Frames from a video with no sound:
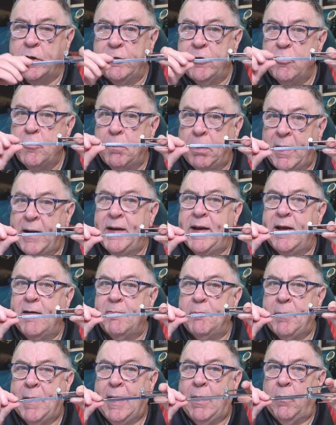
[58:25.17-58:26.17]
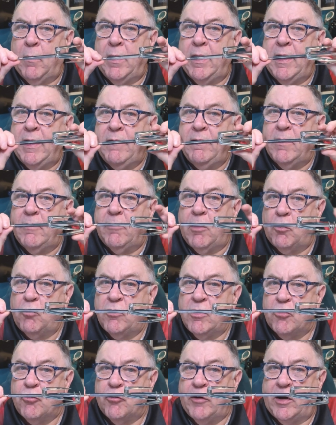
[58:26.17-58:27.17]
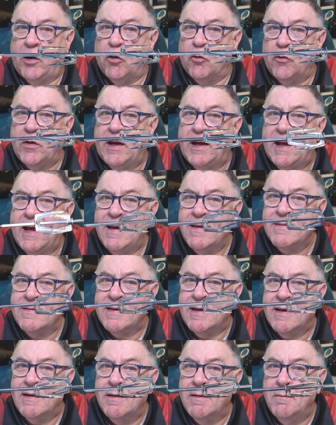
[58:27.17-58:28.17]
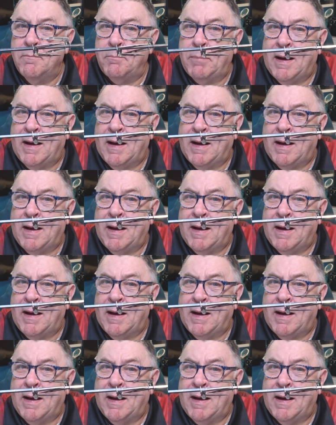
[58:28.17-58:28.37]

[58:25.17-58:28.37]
you there is plenty of power in the rotisserie because it gets it